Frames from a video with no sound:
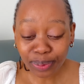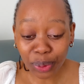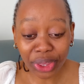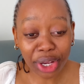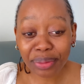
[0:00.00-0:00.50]

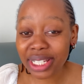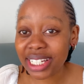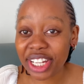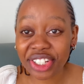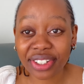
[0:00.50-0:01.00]
without
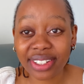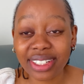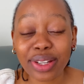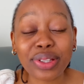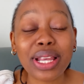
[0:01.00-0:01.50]
medication,
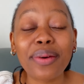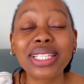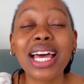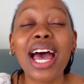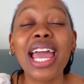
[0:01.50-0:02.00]
because I was
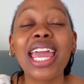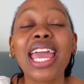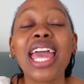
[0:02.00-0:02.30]
high